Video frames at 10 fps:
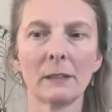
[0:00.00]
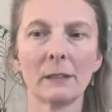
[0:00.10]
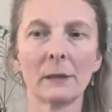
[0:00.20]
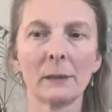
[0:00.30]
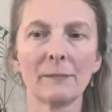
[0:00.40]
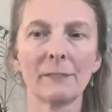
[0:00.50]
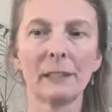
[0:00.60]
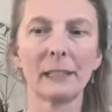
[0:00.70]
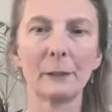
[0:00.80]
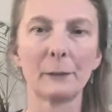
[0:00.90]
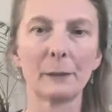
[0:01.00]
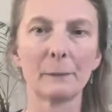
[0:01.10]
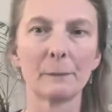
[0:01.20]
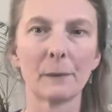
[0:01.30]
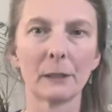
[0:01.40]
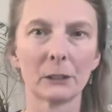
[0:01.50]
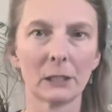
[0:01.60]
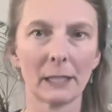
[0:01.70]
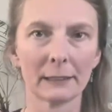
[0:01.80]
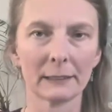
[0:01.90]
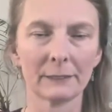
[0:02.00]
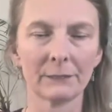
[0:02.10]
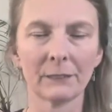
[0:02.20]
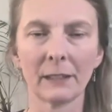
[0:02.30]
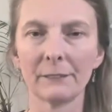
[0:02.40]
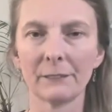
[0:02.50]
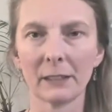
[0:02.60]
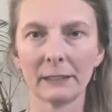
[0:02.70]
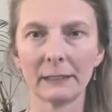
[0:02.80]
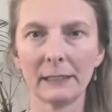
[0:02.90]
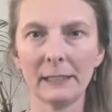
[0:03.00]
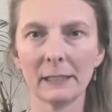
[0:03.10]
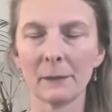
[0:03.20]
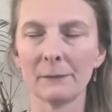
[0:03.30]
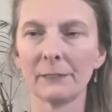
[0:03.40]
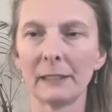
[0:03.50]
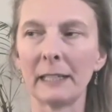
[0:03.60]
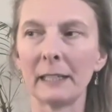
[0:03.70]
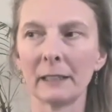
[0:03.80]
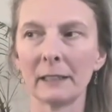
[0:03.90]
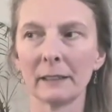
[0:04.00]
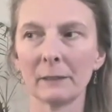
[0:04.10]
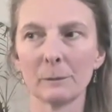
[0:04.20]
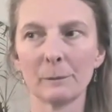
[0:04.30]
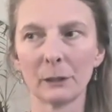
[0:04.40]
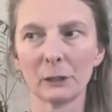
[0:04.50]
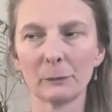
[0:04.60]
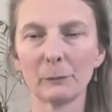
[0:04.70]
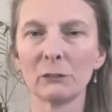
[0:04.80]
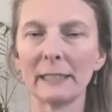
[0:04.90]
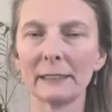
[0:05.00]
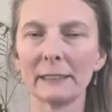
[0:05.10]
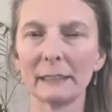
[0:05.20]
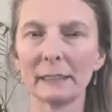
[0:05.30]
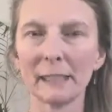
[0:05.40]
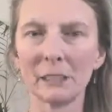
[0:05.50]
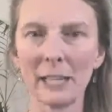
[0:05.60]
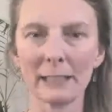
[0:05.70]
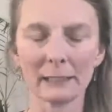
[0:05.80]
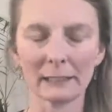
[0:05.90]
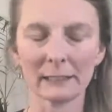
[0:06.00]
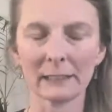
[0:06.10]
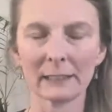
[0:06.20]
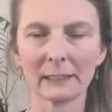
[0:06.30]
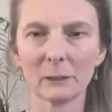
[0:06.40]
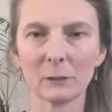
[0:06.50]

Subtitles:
So I'm feeling much less fight-flighty. I'm feeling much more rest and digest.